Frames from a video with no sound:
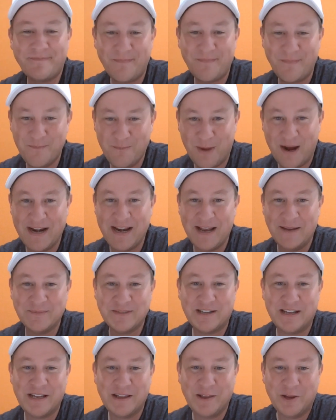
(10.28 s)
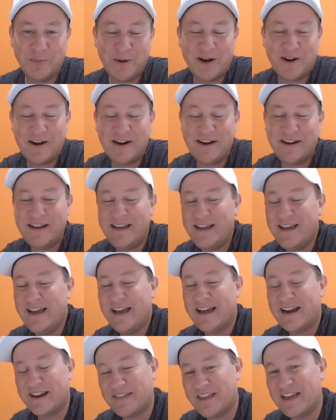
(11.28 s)
My name's Lane LeBaron,
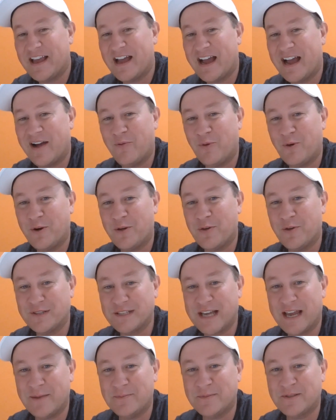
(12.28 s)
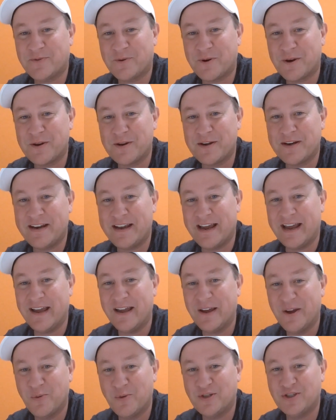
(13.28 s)
and I think I have one of those games for you today,
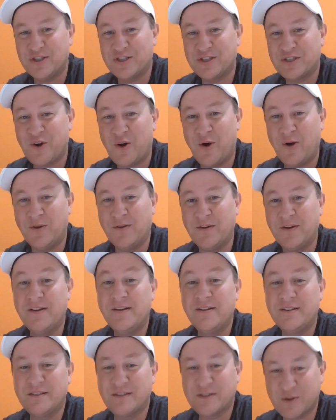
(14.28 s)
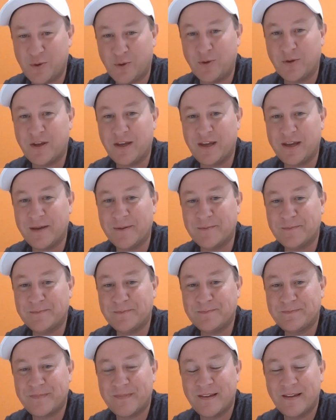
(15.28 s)
which is called Skull King.
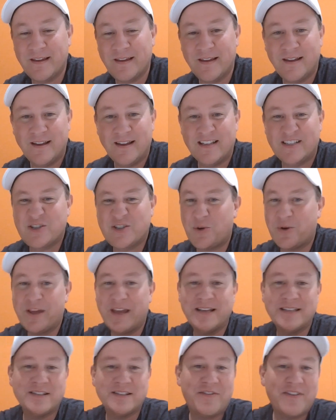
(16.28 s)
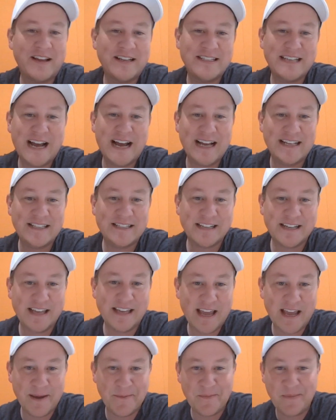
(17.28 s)
Skull King is a fantastic
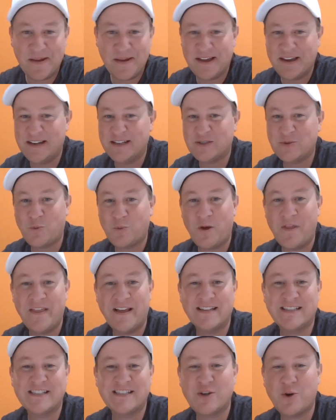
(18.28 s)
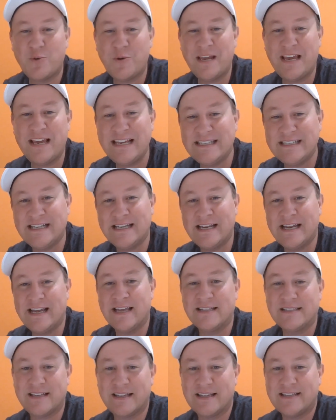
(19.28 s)
game, and it's one that's so easy to
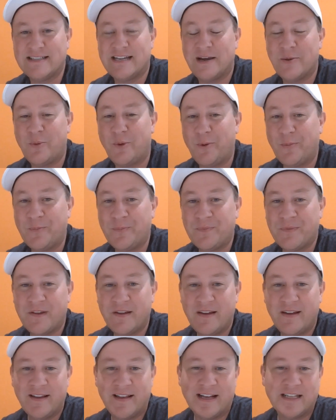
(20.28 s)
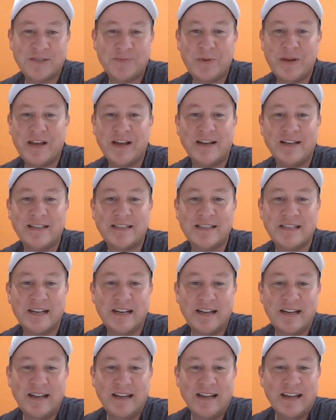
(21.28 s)
get to the table. That's because
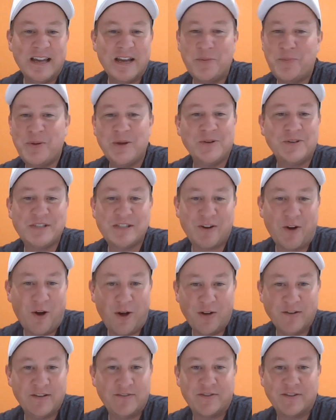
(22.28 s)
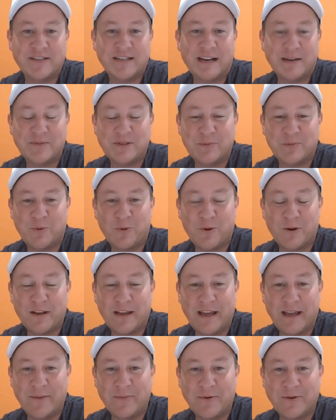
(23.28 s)
it appeals to all different types of board
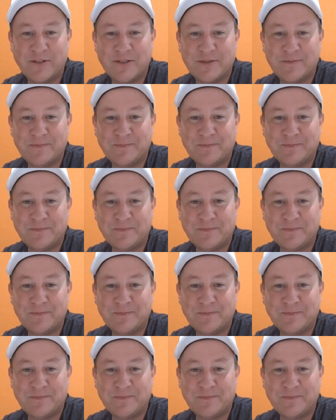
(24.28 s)
gamers.